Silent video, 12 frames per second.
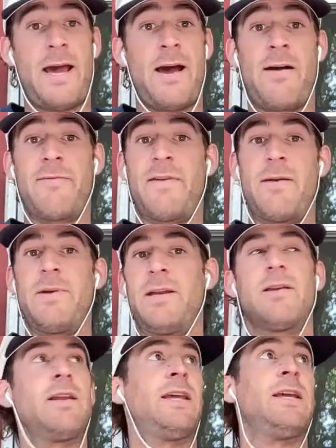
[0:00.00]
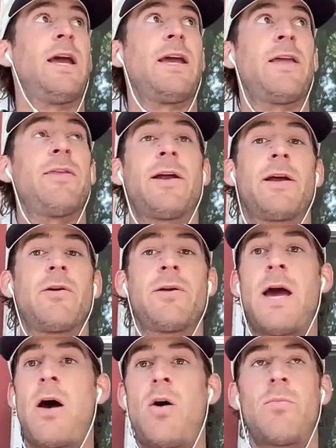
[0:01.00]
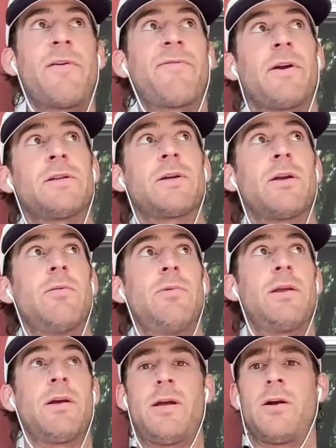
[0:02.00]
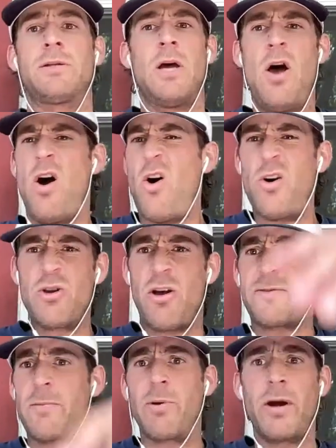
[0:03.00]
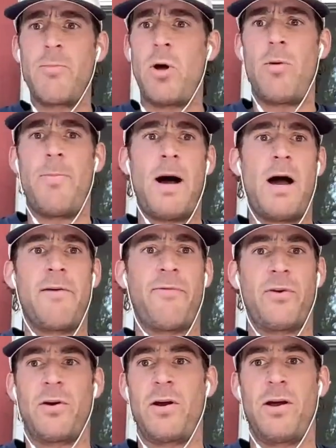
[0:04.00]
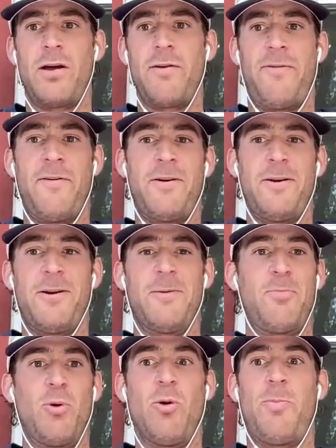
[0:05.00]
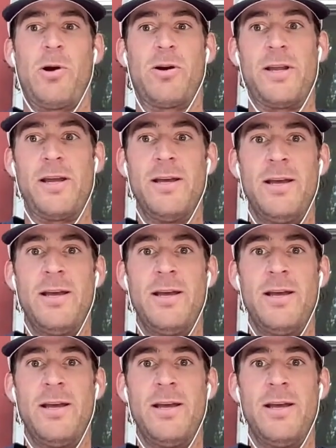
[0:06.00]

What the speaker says: have, I mean, and then I go, yeah, all my friends are gonna be there. He goes, oh, you'll have to bring them all by for a pool party.